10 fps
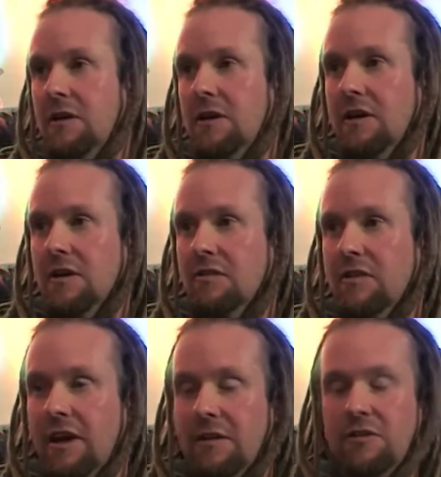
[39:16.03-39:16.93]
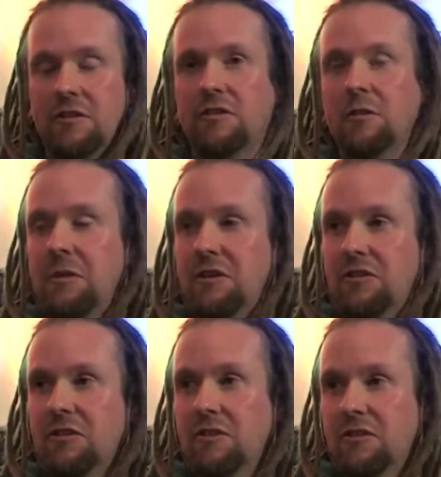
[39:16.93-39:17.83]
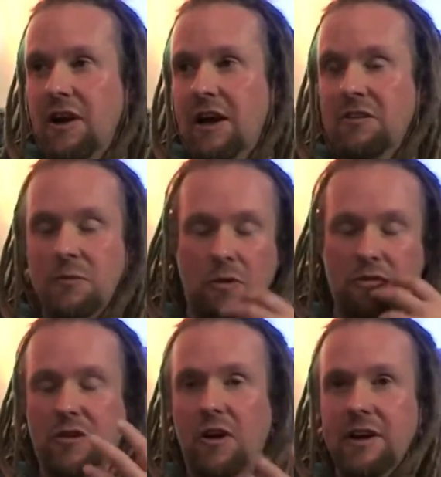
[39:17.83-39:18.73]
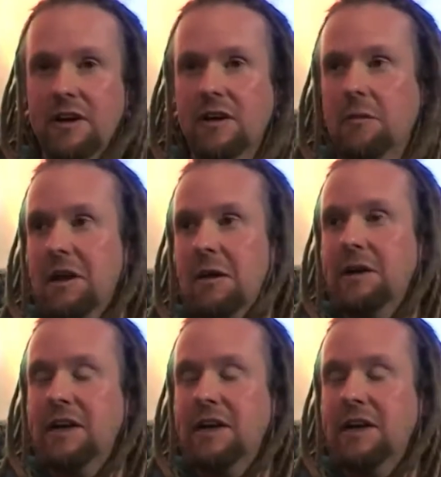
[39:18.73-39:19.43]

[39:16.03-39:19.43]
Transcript: Right. And saying she'd seen me change and watch light coming out